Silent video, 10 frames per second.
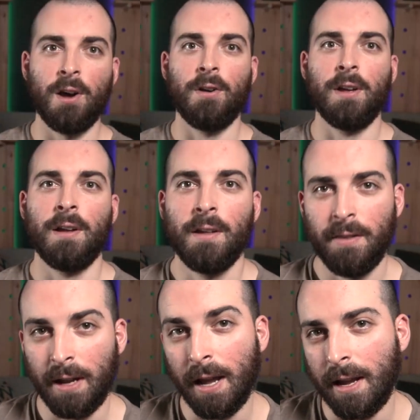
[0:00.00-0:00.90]
coding,
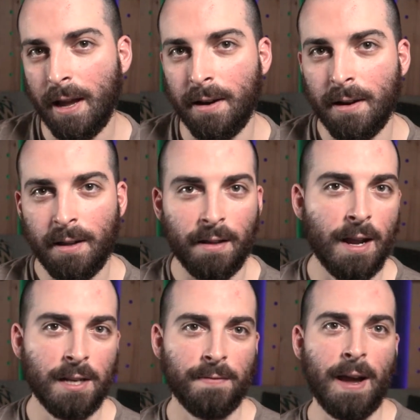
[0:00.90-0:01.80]
think again. The
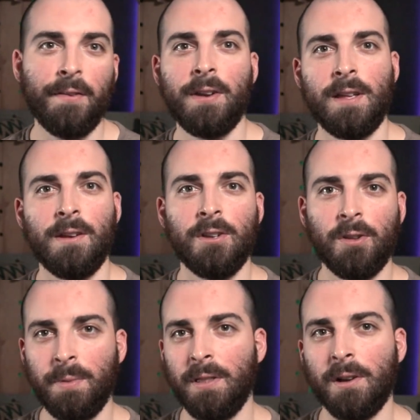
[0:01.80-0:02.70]
next five to ten years
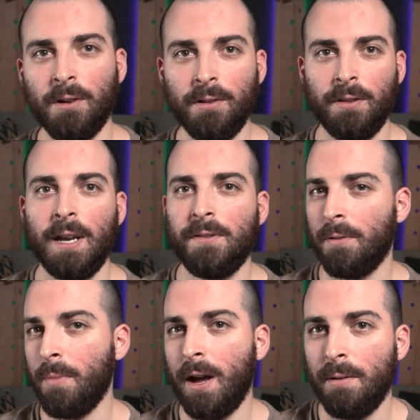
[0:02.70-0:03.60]
will be the golden days
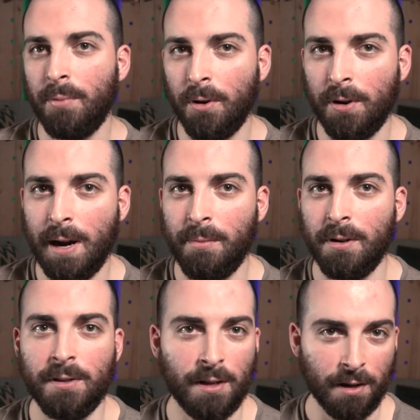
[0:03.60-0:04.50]
for modern
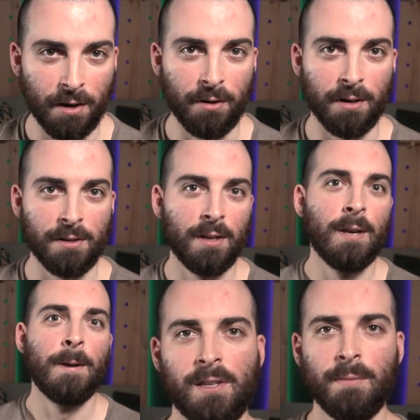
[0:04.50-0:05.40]
programmers and coders.
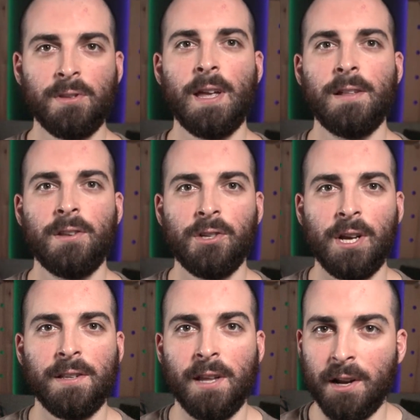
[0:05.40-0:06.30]
Some stats
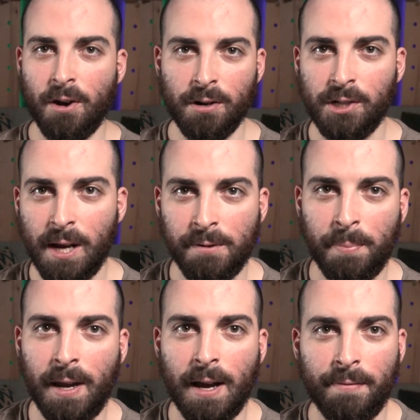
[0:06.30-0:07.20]
suggest that coding jobs
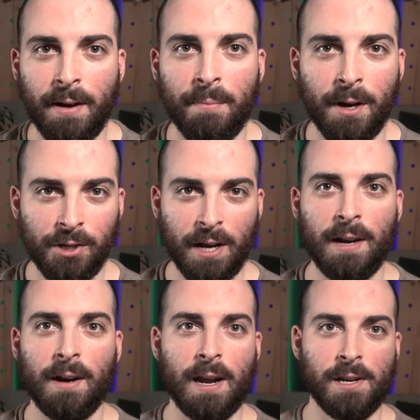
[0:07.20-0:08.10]
pay off a much
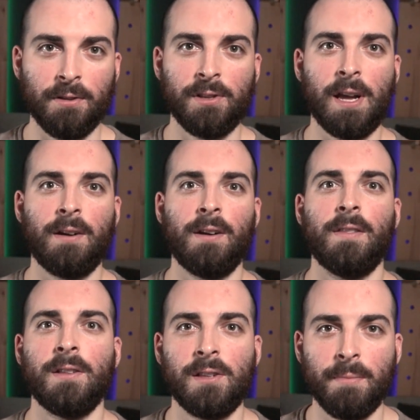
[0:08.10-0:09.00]
higher annual salary
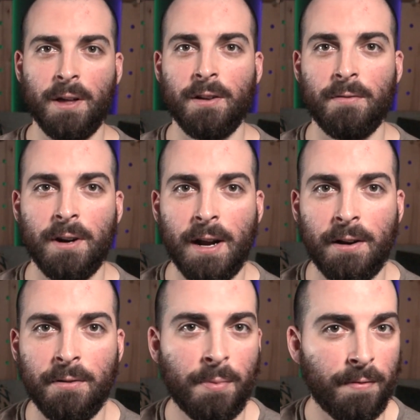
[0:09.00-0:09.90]
than some other
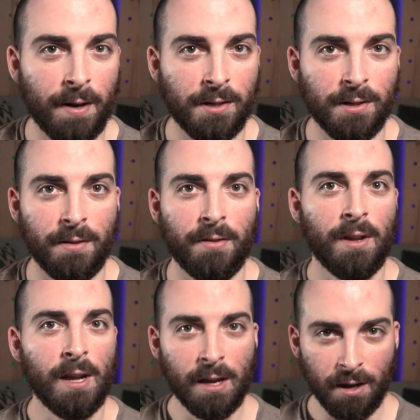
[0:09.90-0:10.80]
renowned professions.
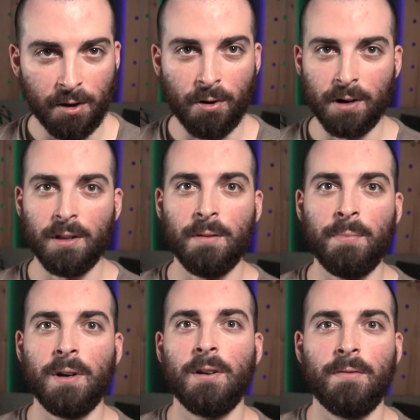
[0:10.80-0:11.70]
According to the
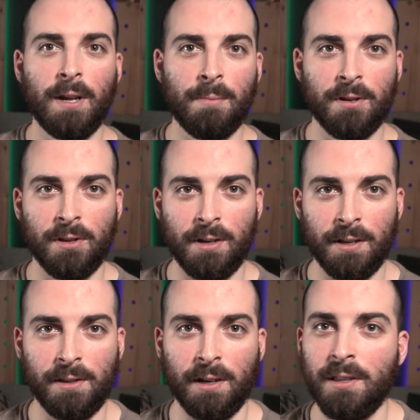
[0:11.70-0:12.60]
Bureau of Labor
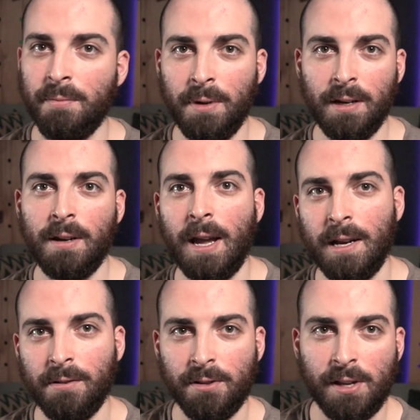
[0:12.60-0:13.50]
Statistics, the median
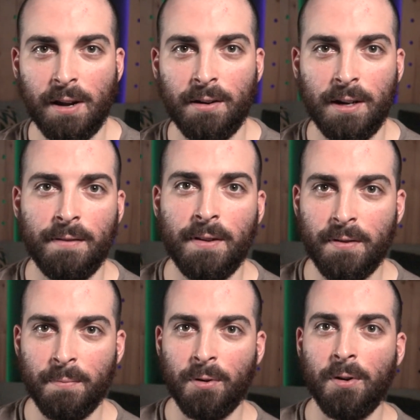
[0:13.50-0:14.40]
annual salary of
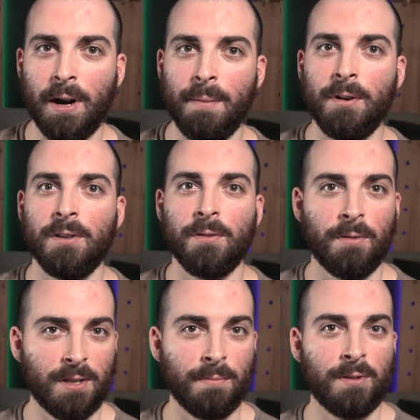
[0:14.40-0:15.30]
different programmers
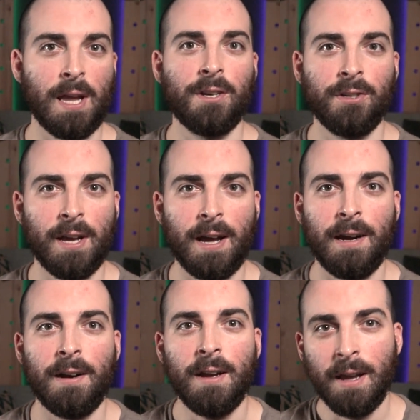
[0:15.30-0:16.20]
was substantially
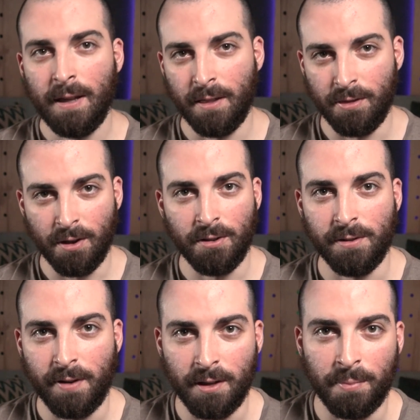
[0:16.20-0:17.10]
higher than those
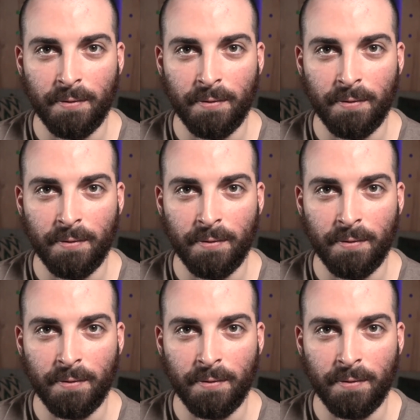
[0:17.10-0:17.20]
of other